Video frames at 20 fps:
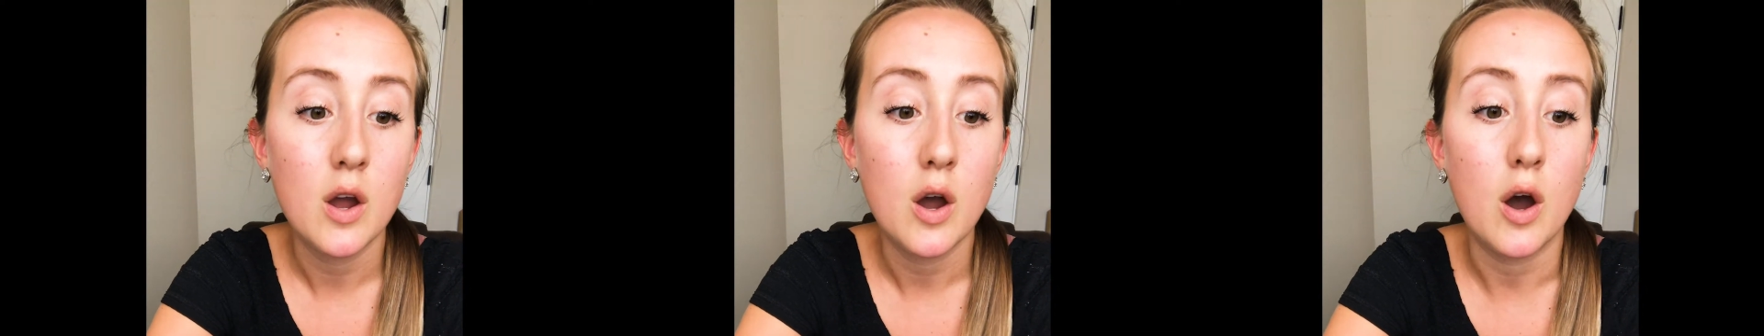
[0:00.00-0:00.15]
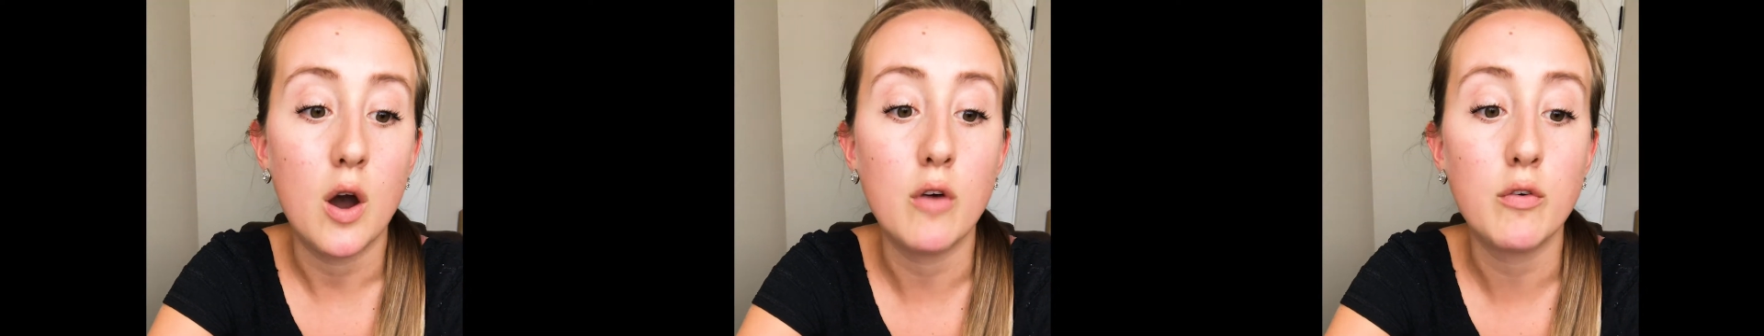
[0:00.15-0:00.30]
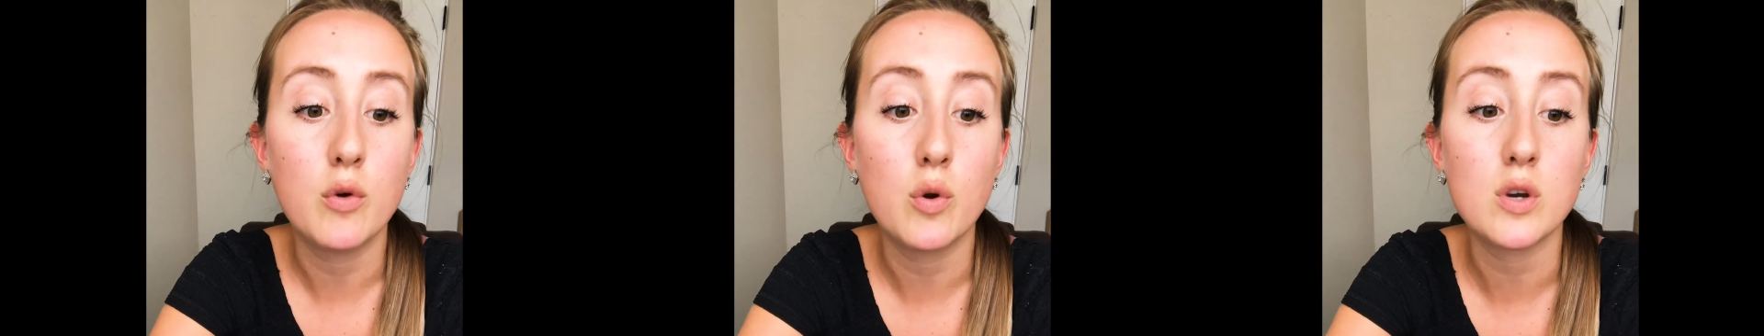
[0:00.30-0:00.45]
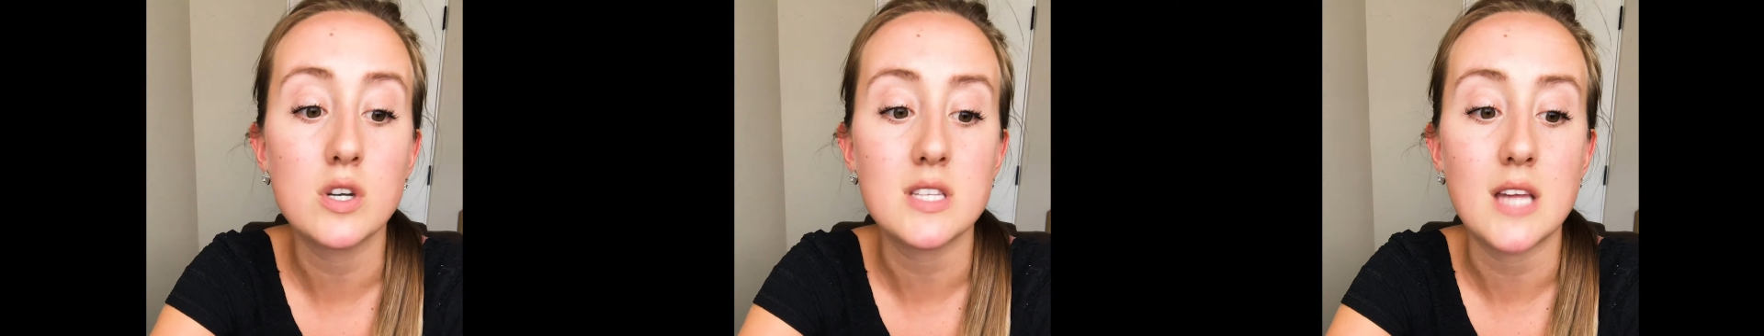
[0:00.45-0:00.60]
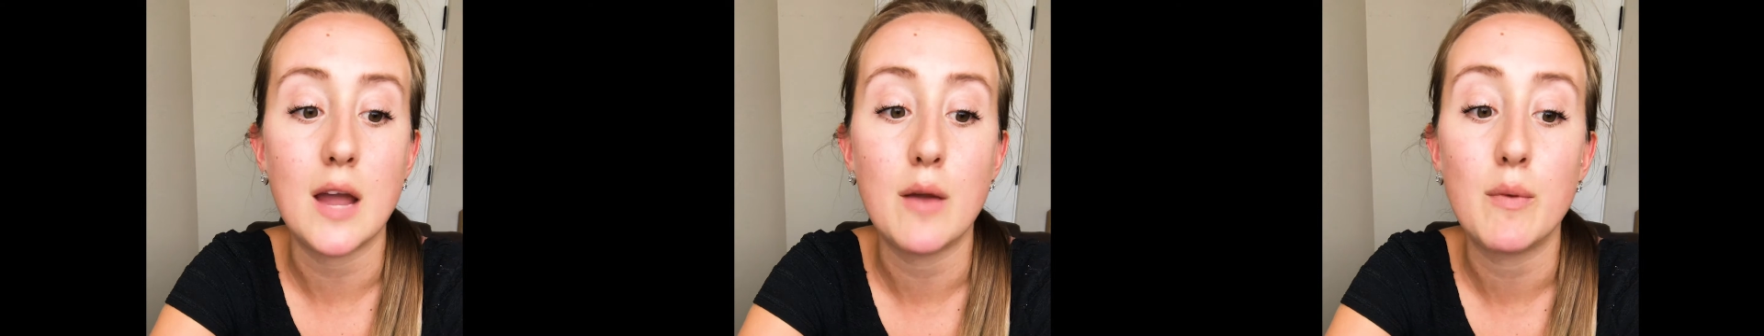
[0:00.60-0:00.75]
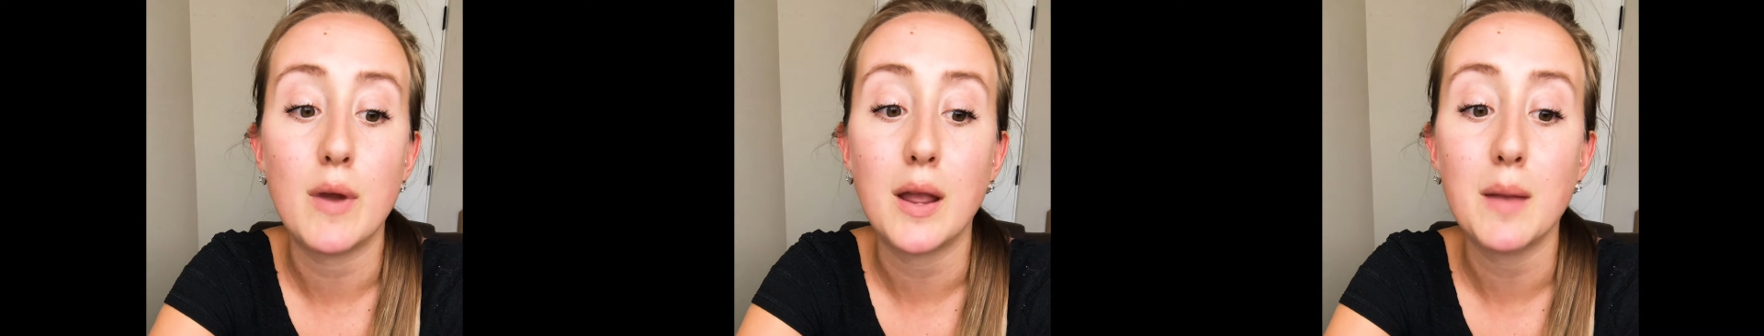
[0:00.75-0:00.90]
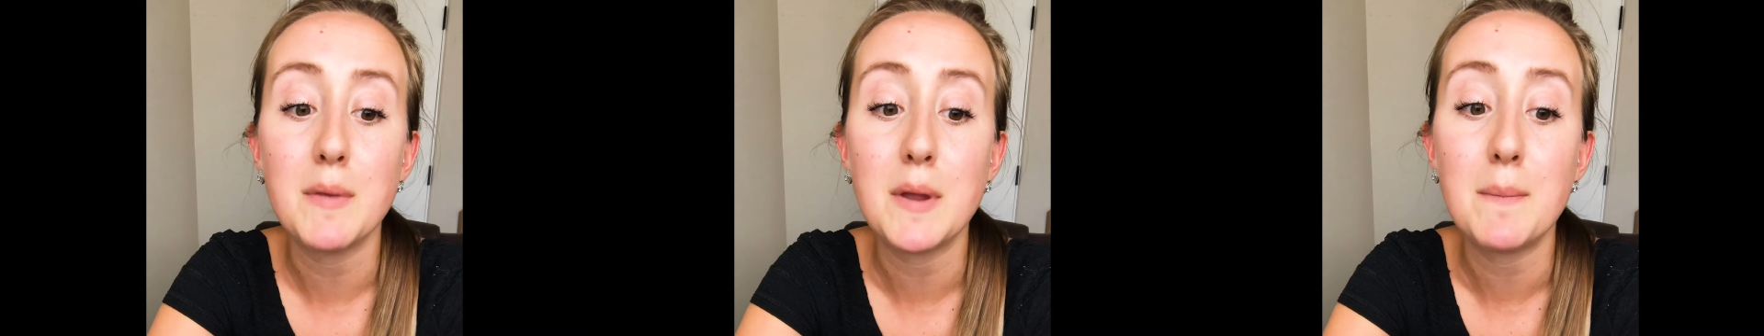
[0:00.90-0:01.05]
Of course, I
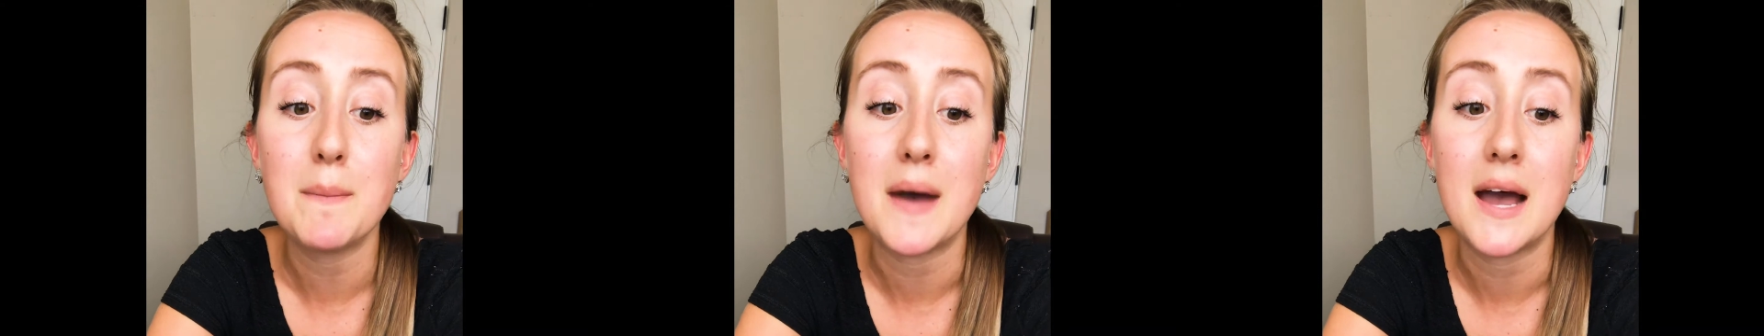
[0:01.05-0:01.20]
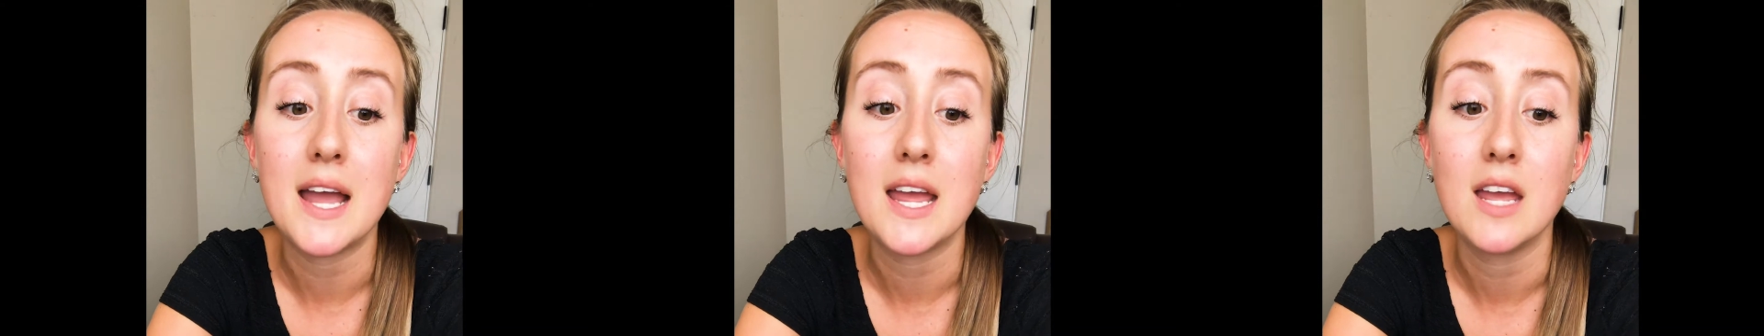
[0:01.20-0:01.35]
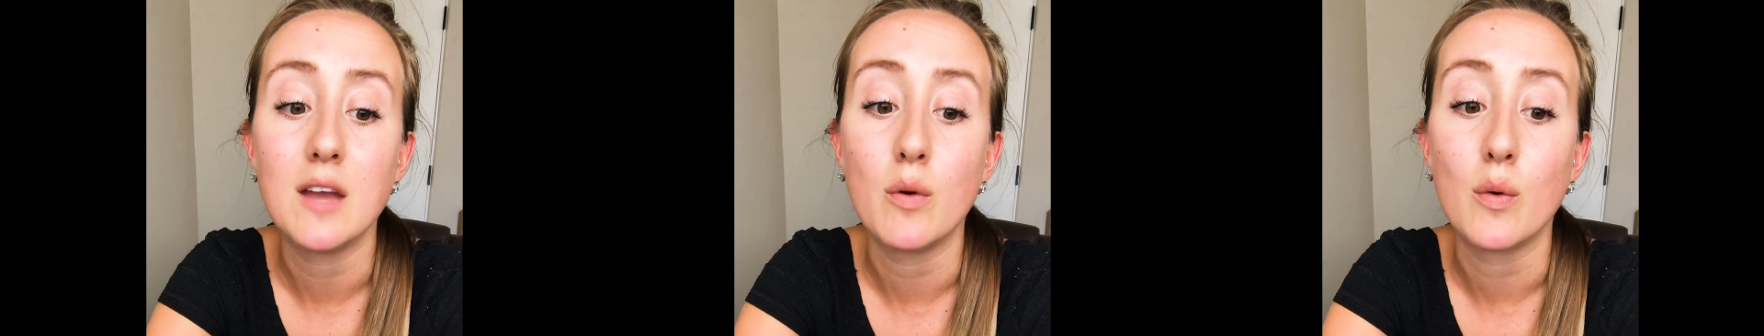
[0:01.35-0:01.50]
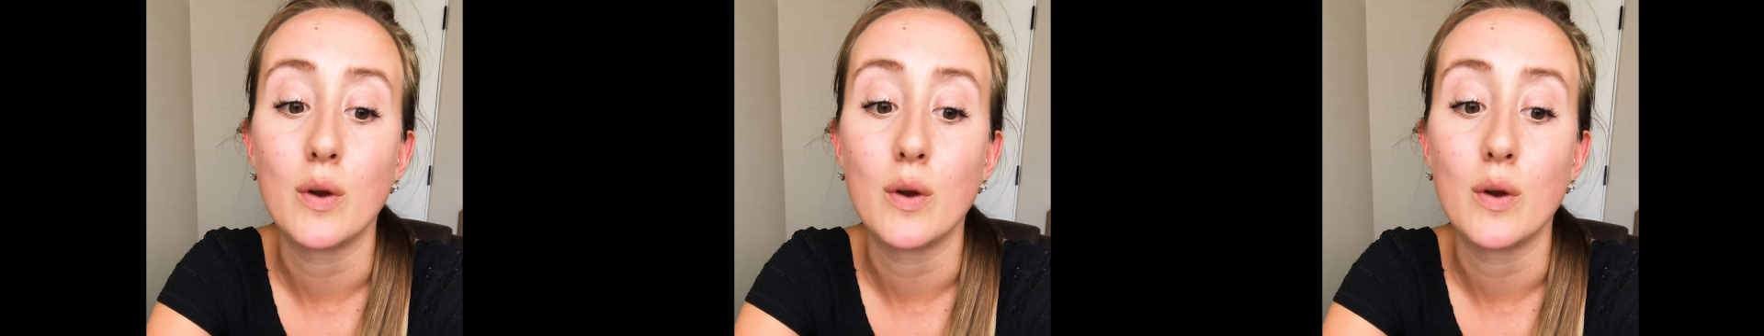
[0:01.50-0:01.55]
recommend buying